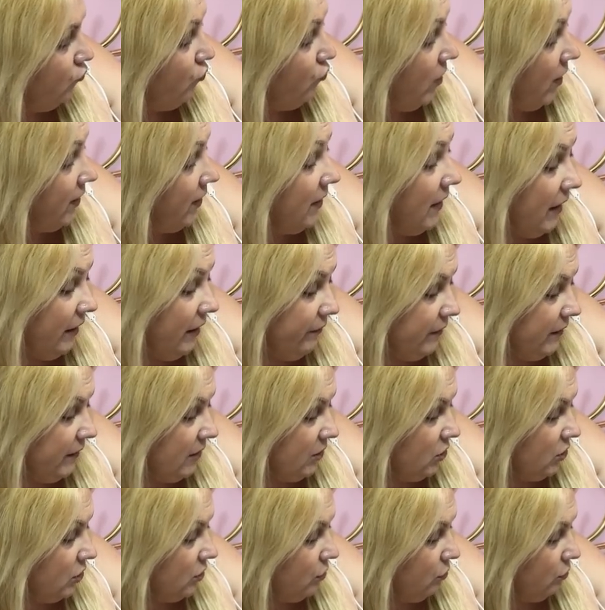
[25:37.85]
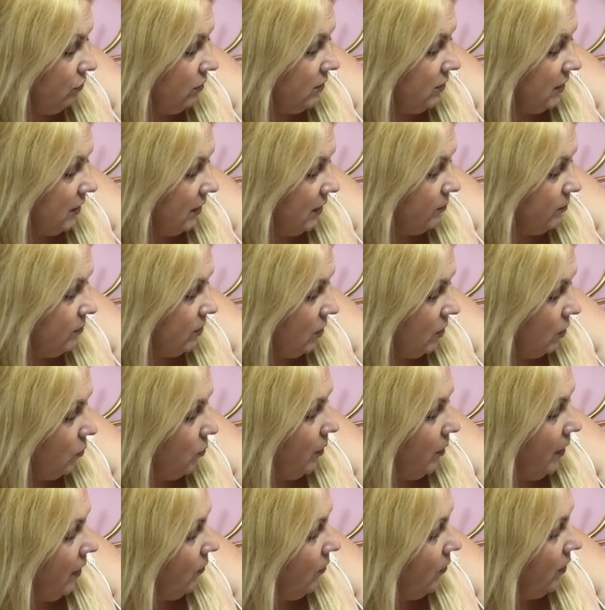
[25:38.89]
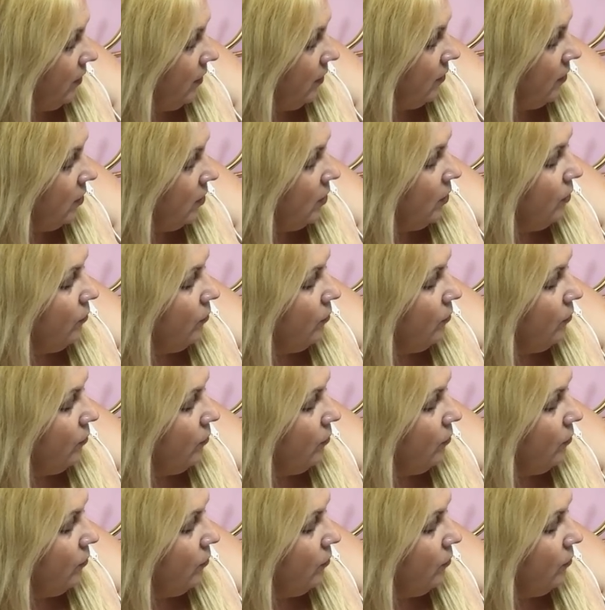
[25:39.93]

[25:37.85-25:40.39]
Red light flashes 3 times, low power.